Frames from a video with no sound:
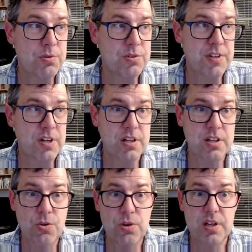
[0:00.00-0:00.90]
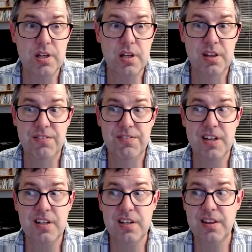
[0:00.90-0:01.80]
was very annoying in the
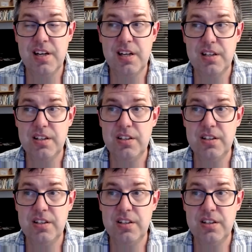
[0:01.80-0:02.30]
fact that,